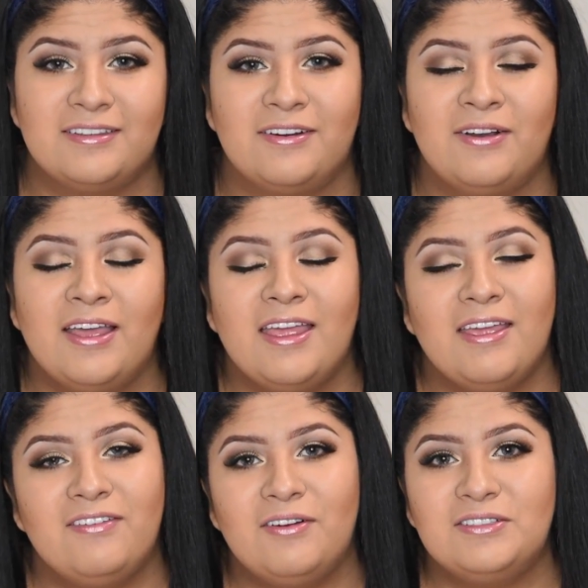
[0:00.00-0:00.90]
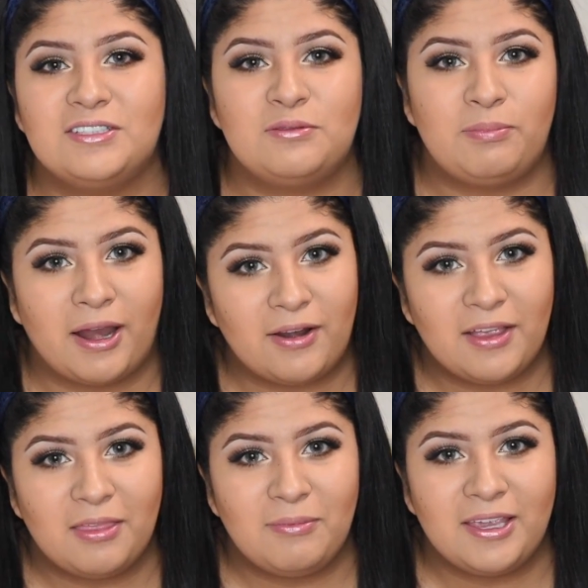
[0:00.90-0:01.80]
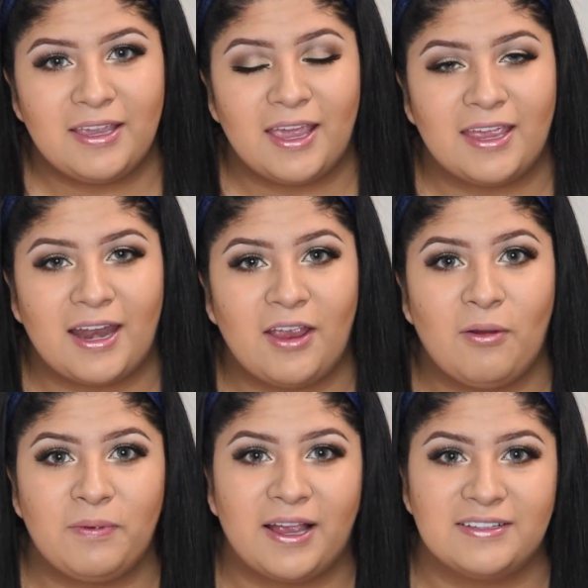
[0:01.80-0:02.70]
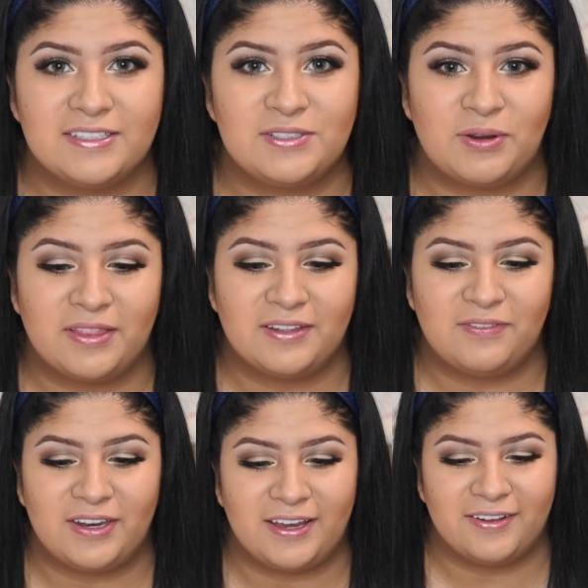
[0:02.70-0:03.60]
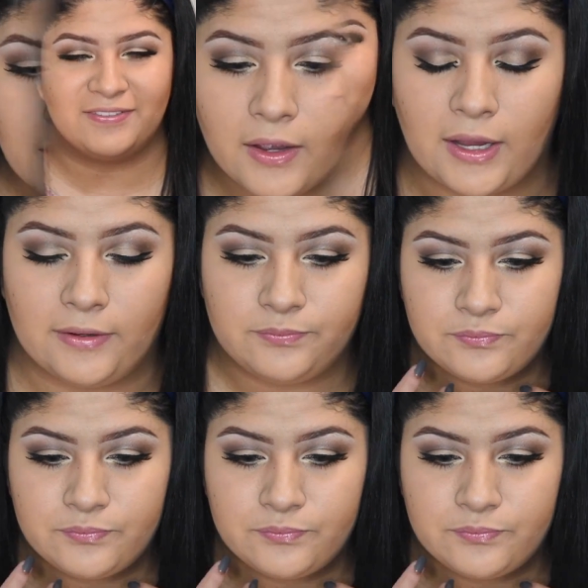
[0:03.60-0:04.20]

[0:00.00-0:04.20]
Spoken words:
So if you will just bear with me, and I hope you guys enjoyed this video. Okay,